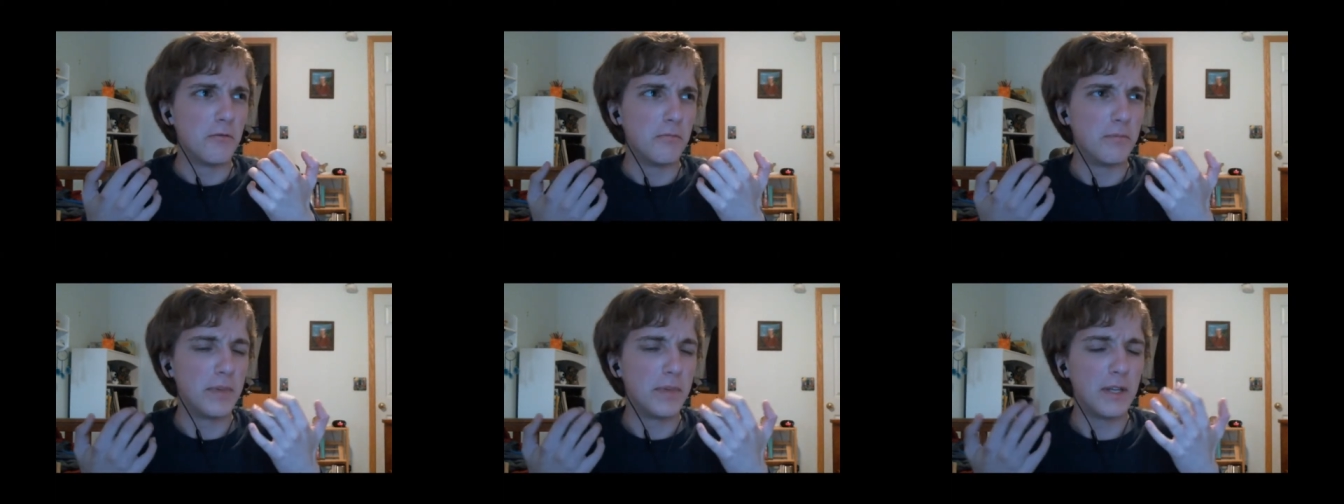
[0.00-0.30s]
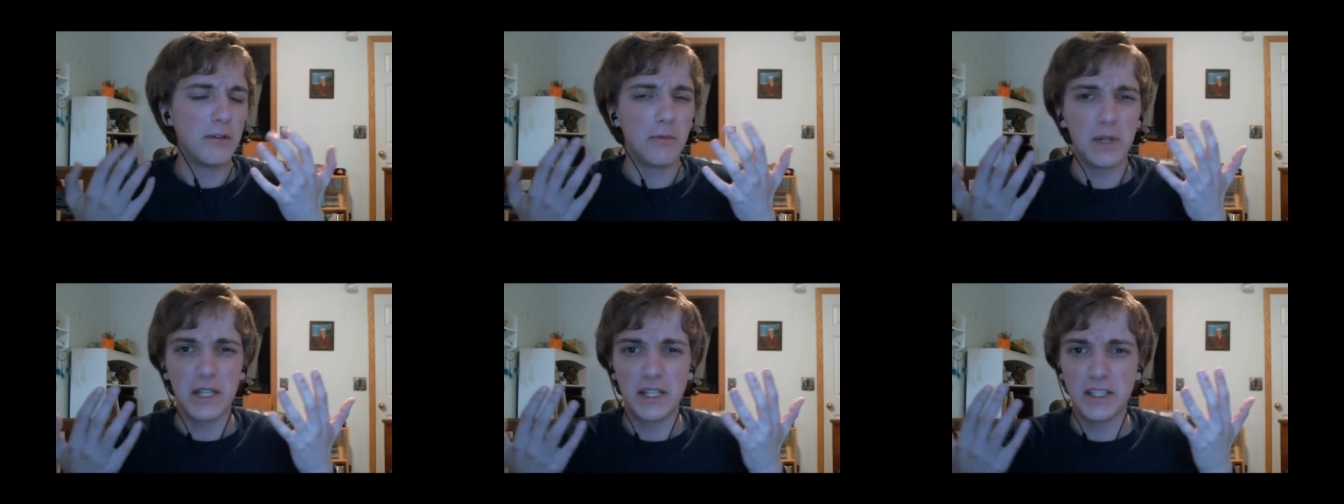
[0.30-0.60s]
be
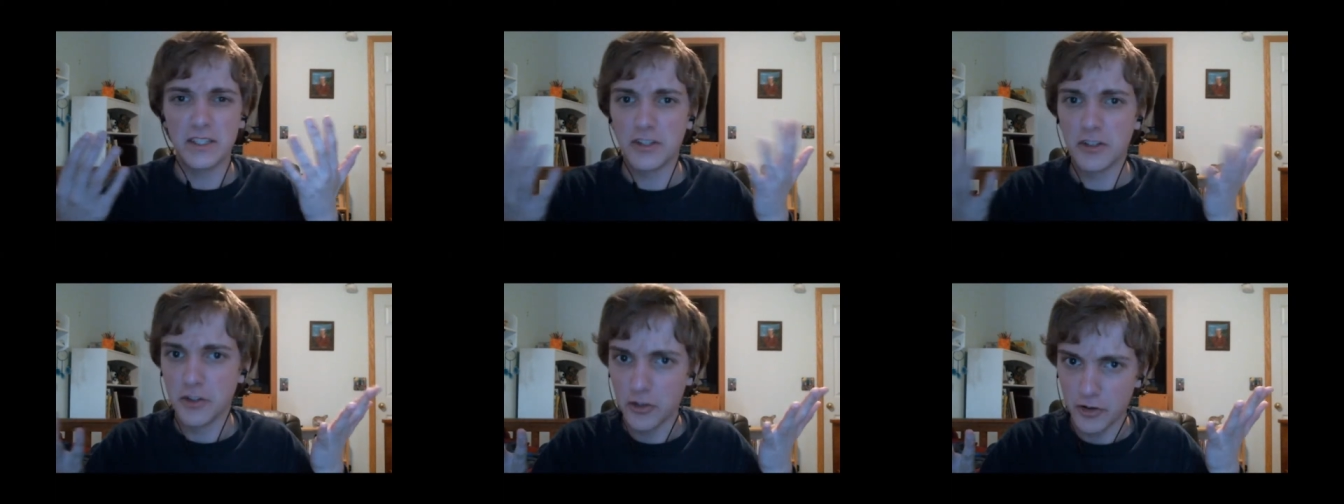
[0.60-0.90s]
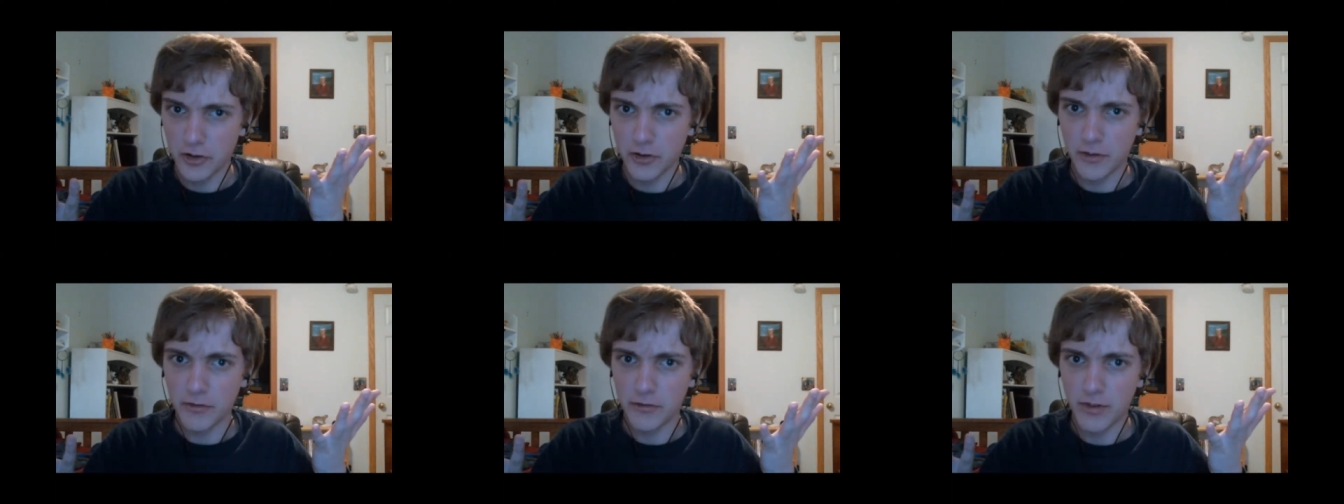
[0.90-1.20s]
willing to
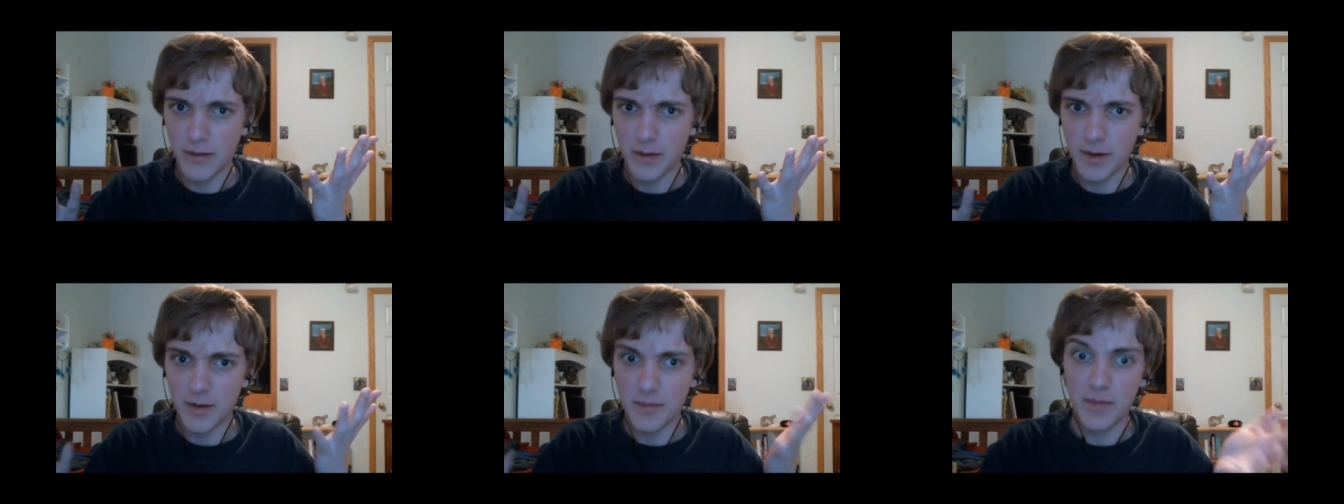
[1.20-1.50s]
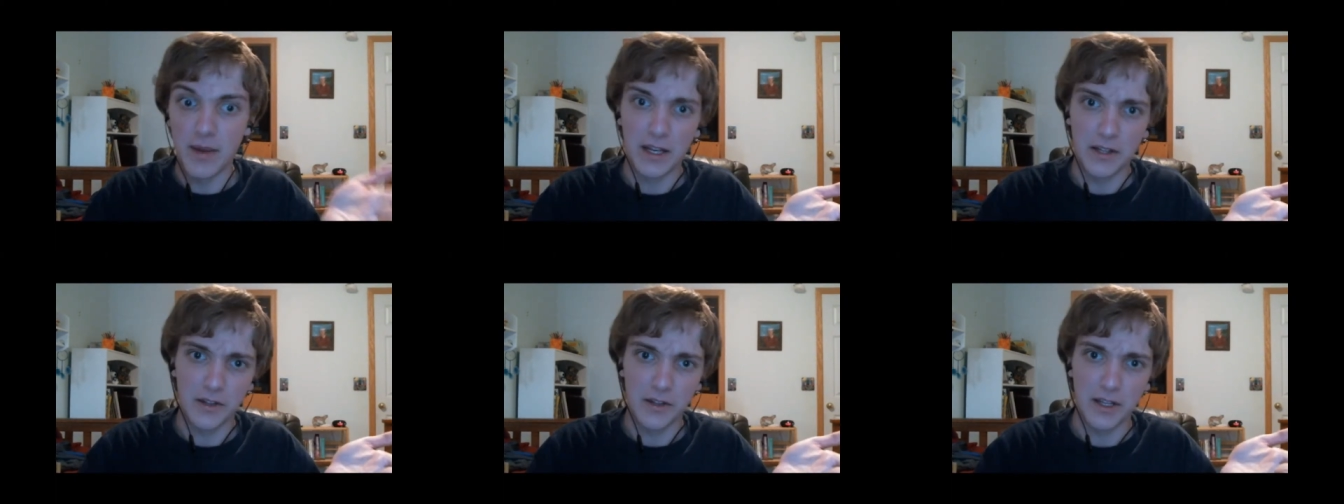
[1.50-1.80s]
learn from it,
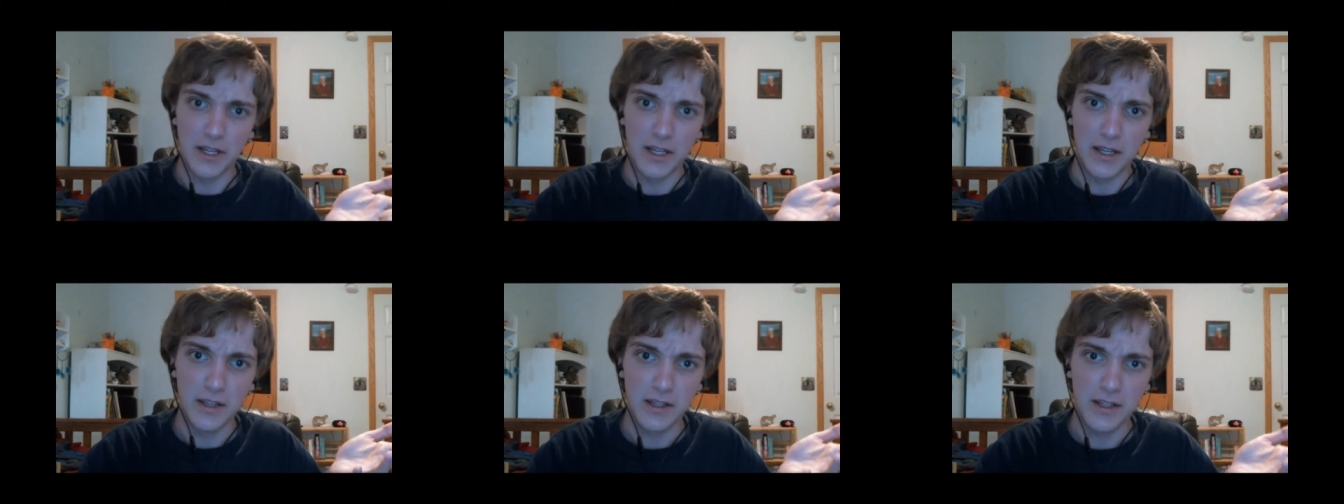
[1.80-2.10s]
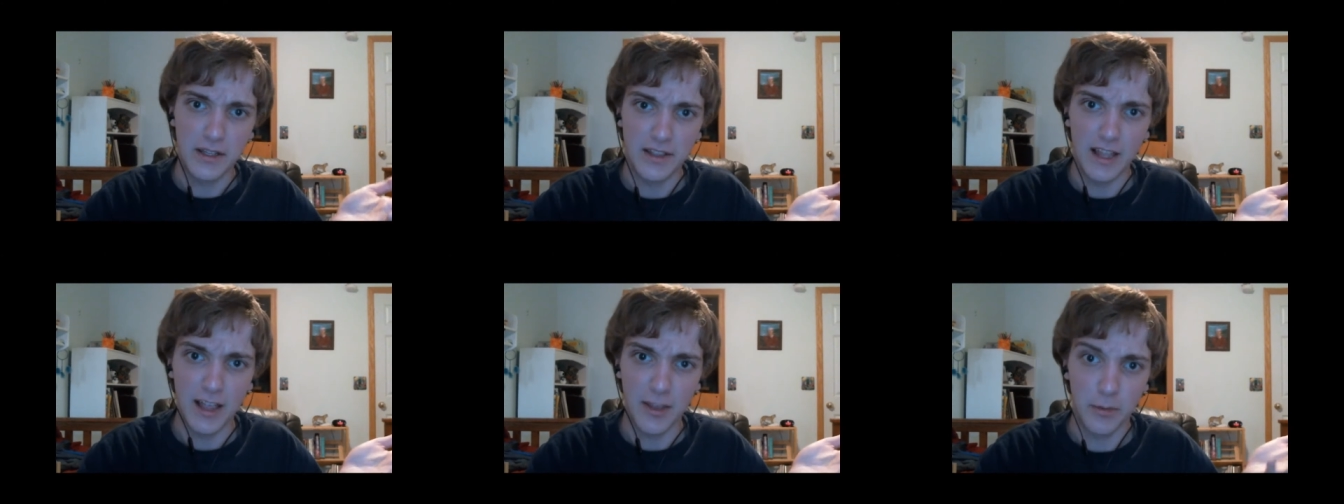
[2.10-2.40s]
mainly.
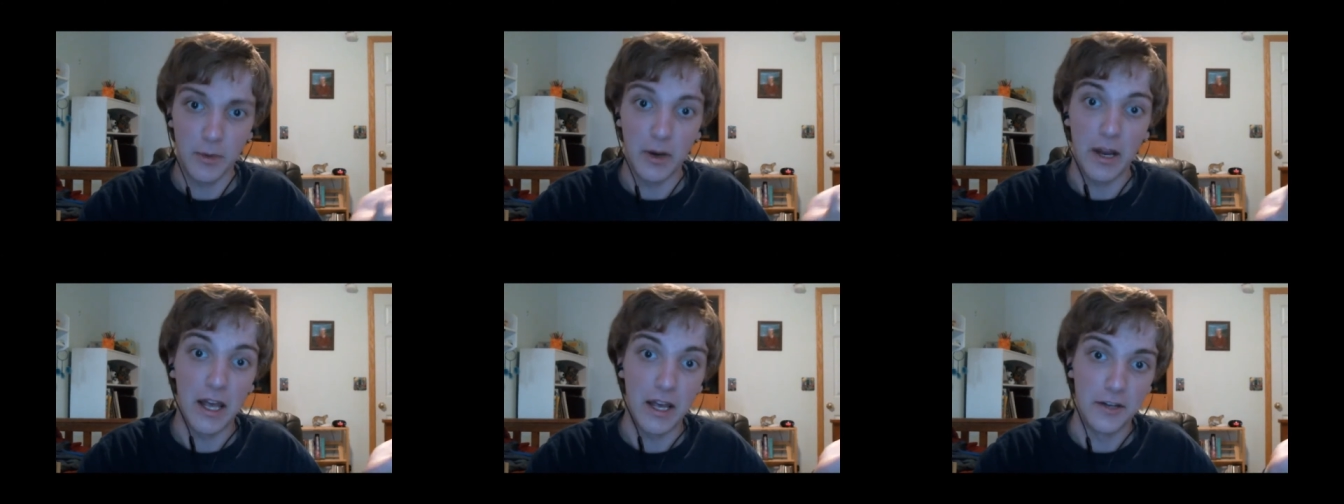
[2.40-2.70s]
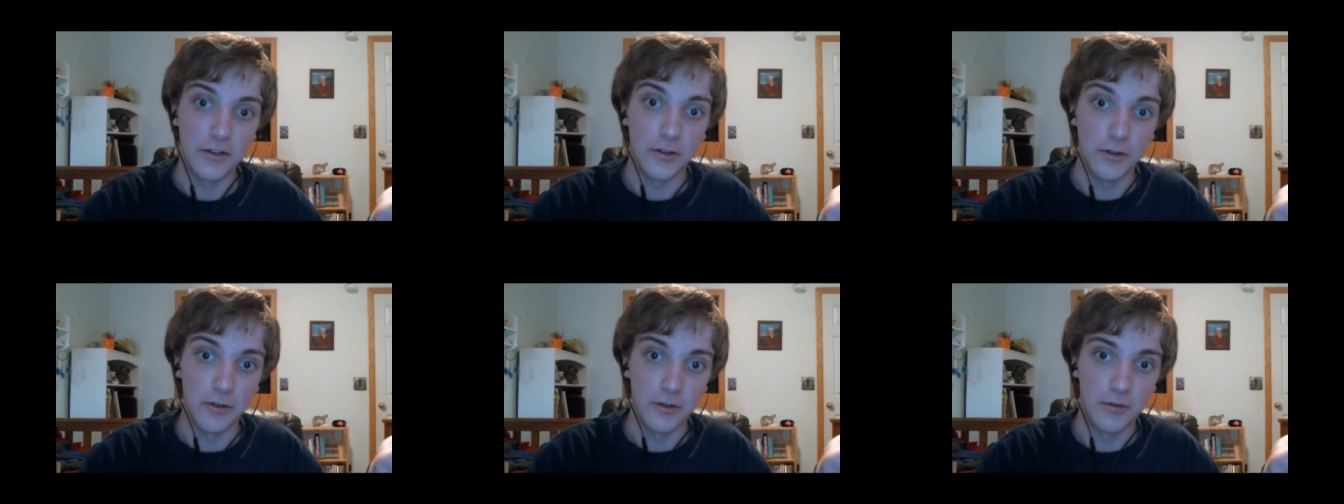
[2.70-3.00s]
That's what I
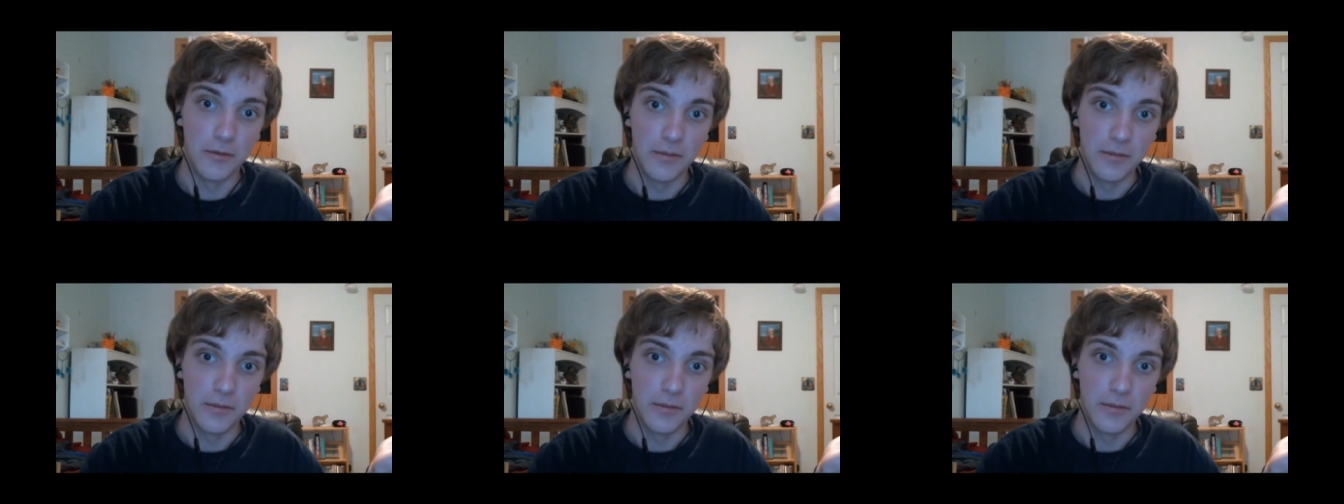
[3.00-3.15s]
do.